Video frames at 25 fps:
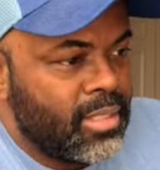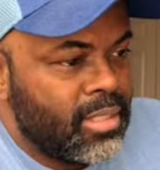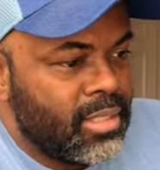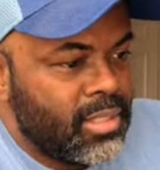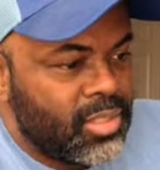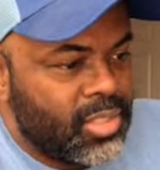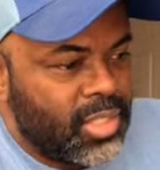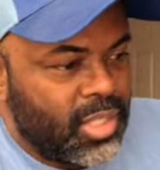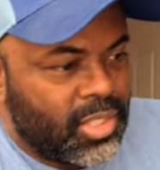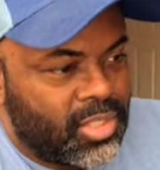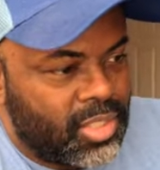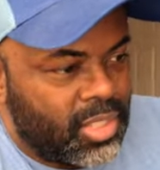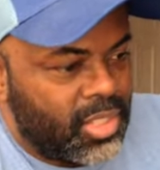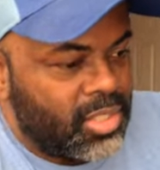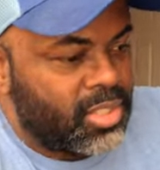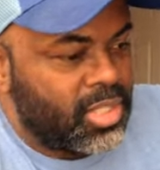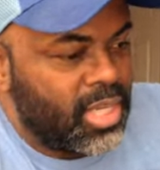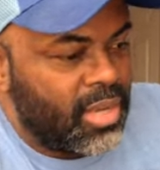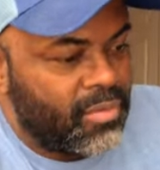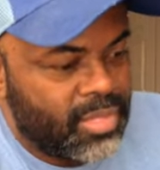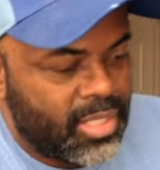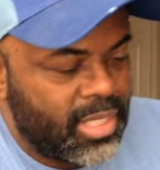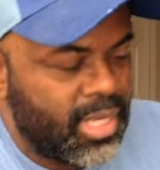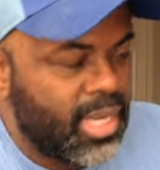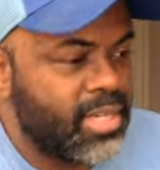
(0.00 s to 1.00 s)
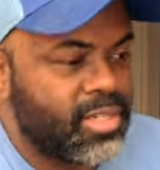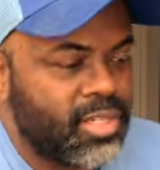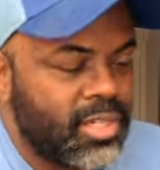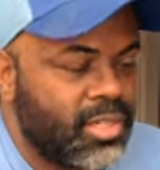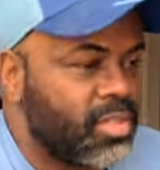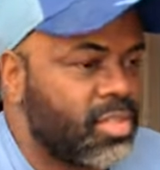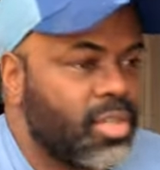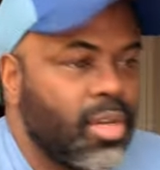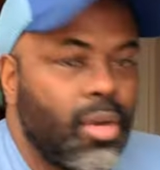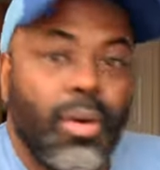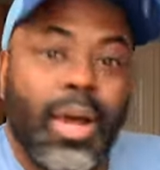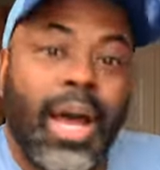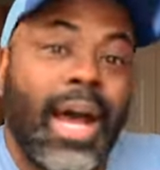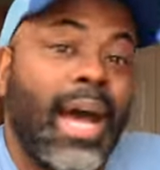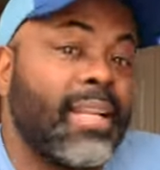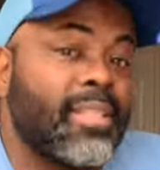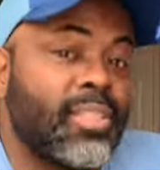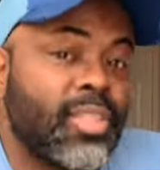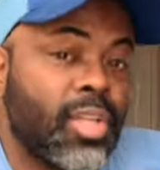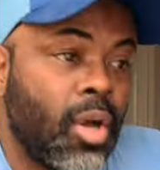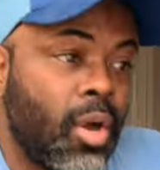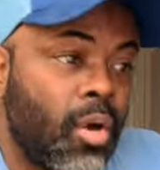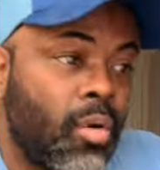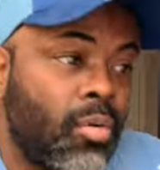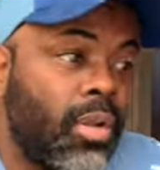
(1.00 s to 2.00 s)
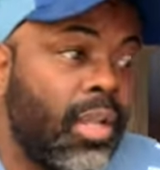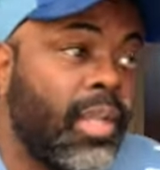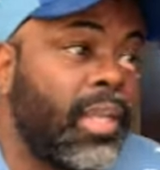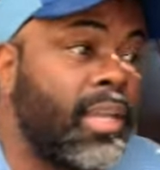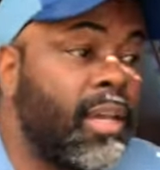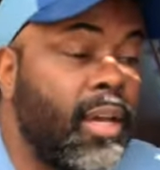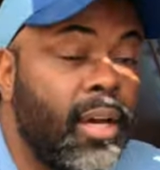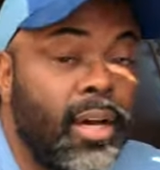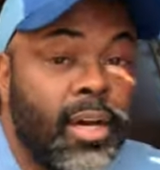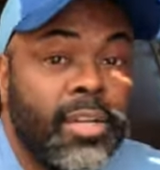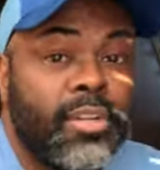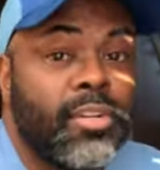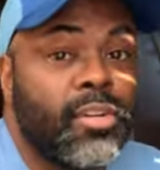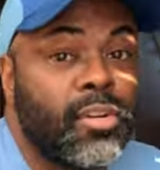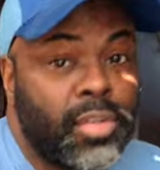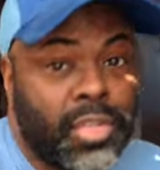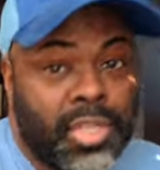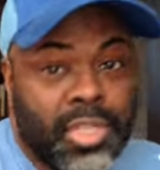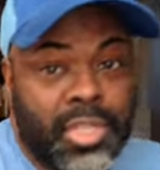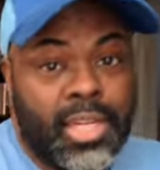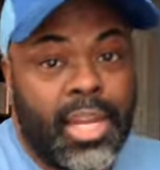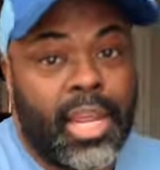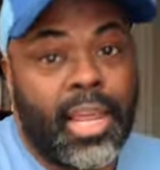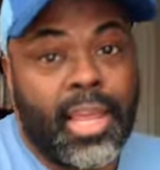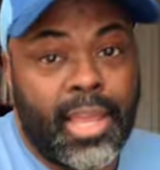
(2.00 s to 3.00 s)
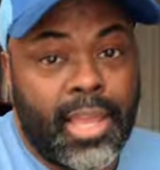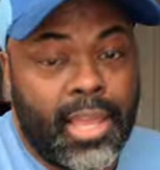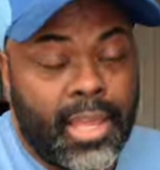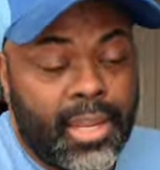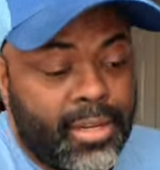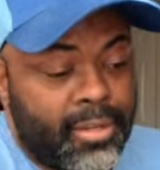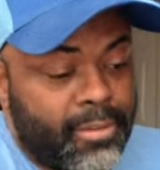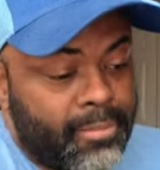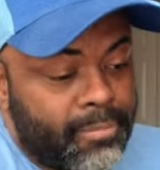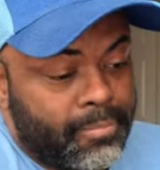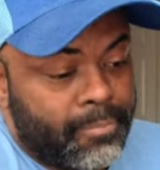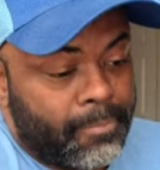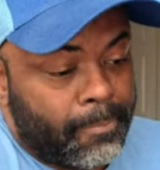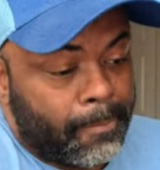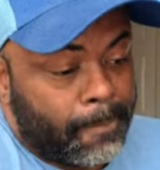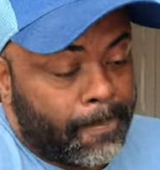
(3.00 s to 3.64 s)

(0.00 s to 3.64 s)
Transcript: 16, 17, 18 years old, I totally understand